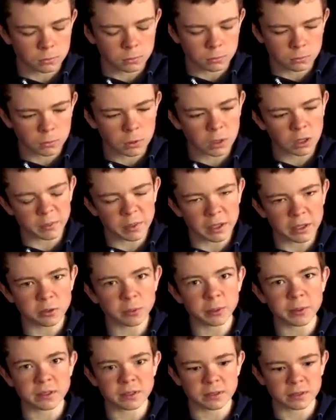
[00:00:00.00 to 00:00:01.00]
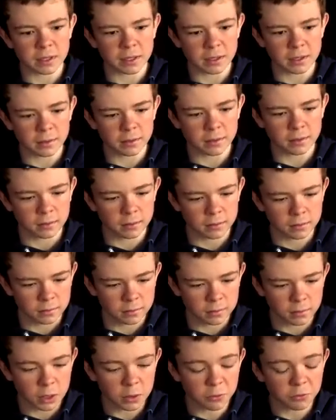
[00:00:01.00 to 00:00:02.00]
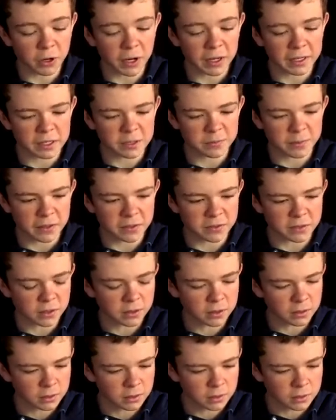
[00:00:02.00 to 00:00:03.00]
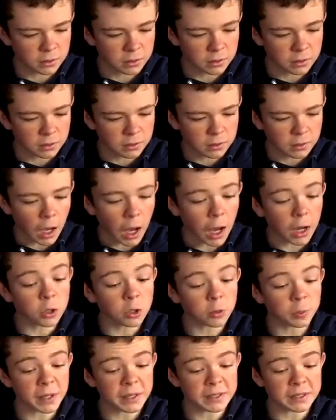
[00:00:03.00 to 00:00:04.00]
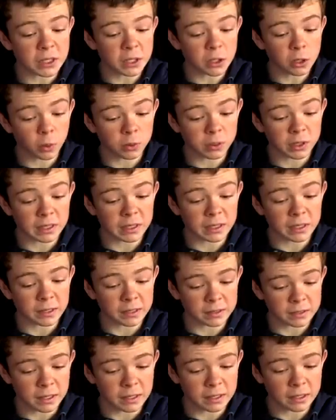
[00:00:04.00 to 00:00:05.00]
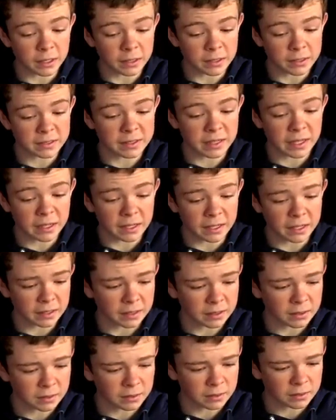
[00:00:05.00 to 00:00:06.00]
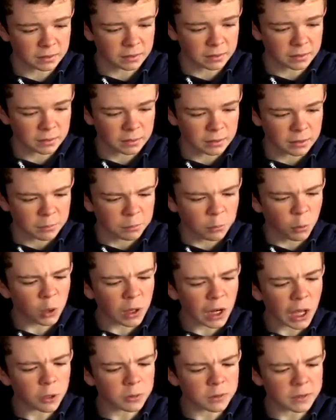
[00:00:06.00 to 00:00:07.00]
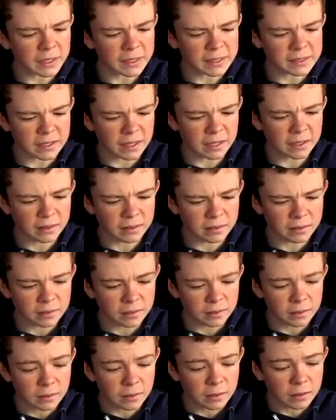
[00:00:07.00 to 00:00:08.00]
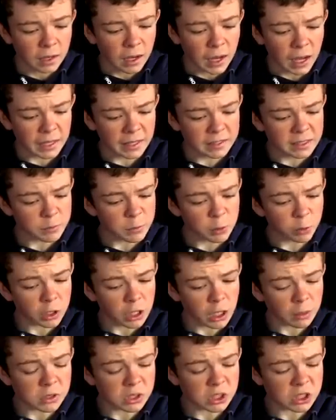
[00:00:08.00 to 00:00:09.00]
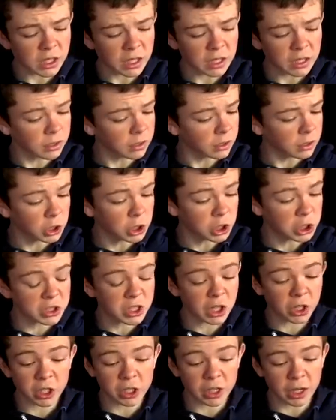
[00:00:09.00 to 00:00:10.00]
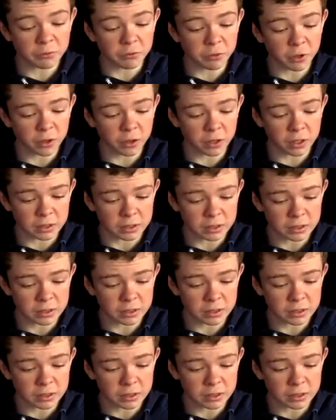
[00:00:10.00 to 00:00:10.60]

"Well, I'm a little bit scared," confided Spencer. Uncle Peter nodded in understanding. More loudly, he said, "Anytime you want to come and stay, you just tell your grandfather.